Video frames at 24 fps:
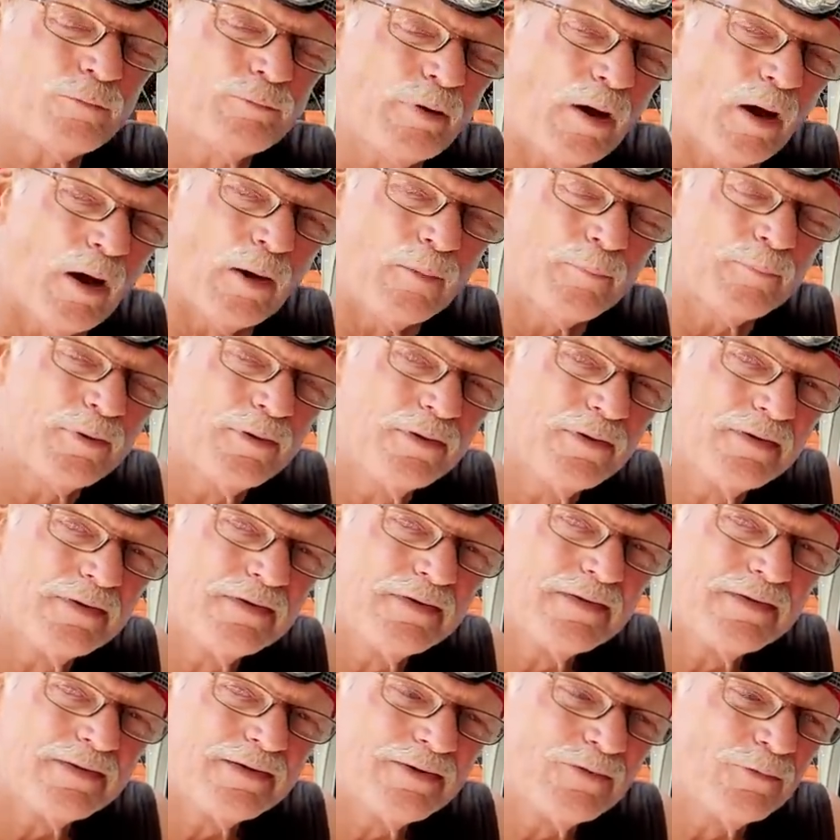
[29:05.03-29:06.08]
pump
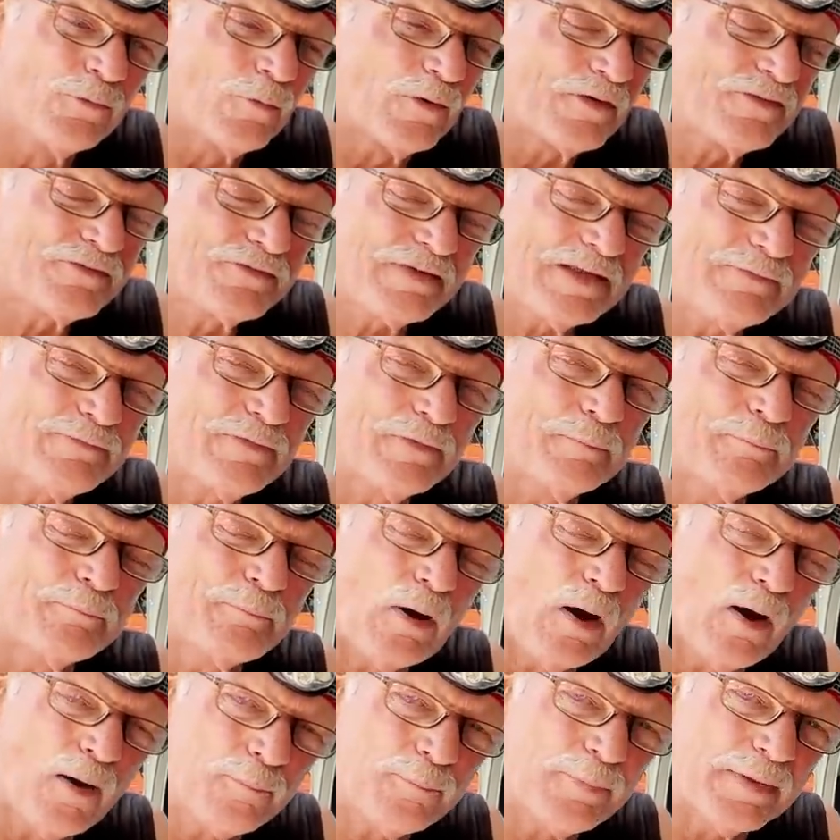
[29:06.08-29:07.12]
was even
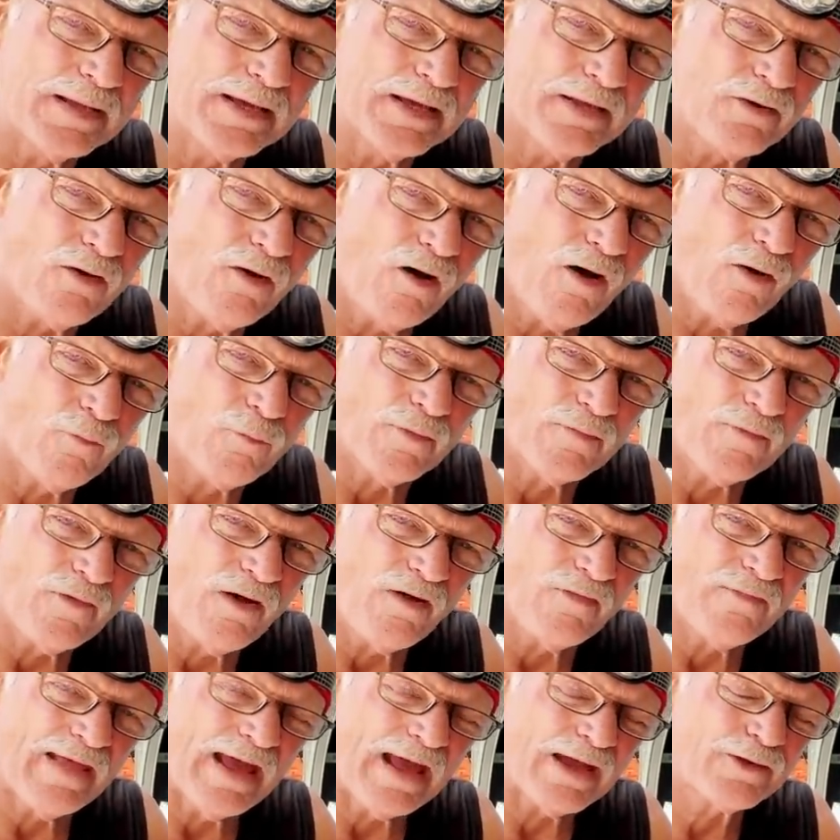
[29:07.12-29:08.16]
pumping at all with
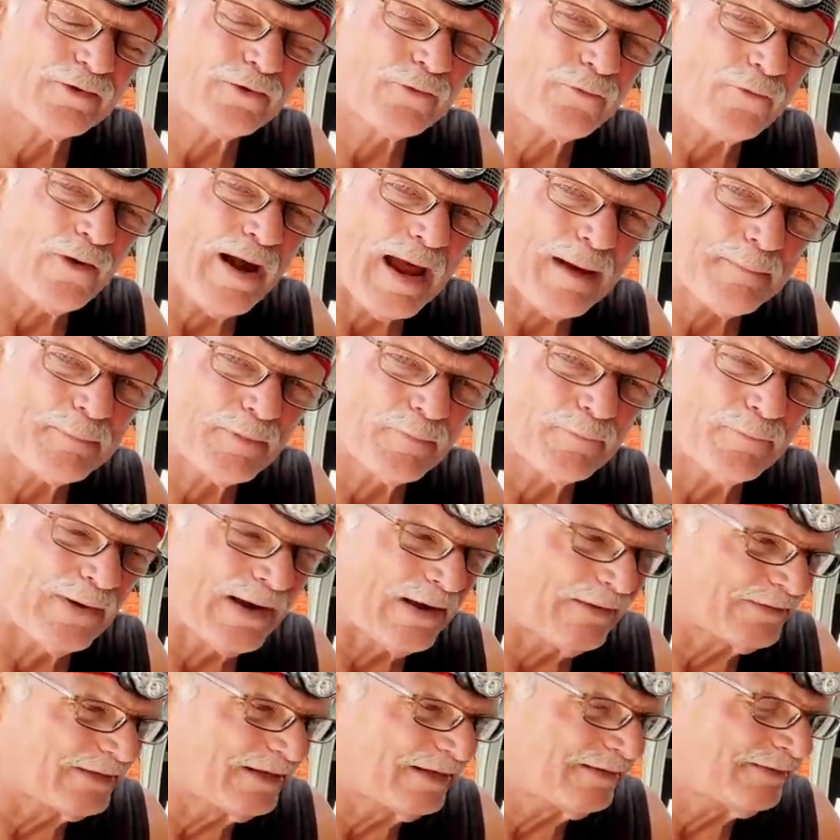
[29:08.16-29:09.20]
all that crap
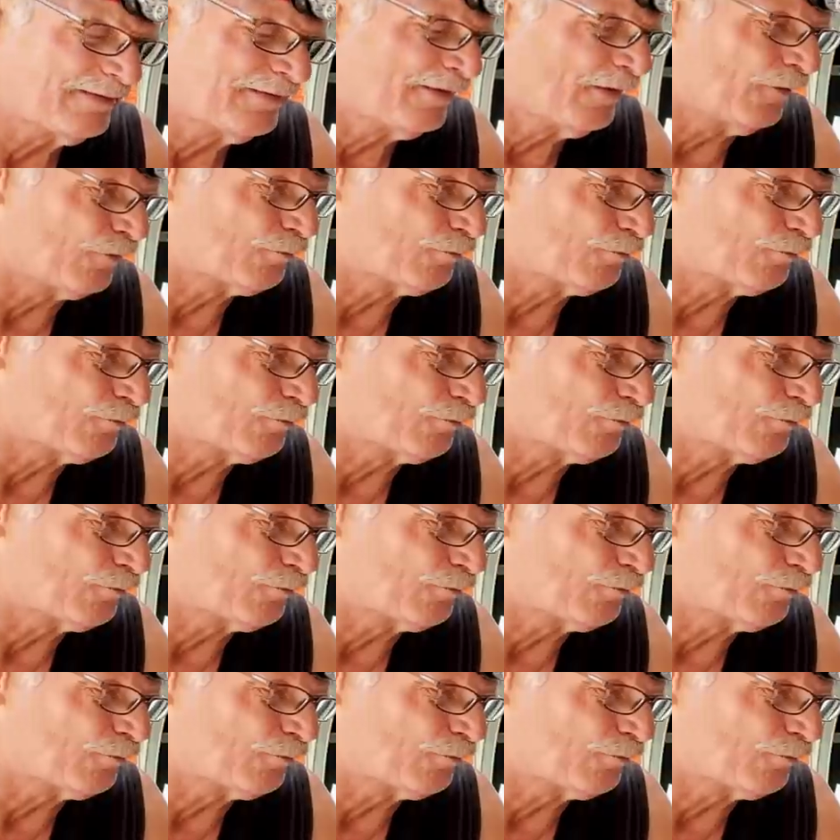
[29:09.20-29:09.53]
around it and those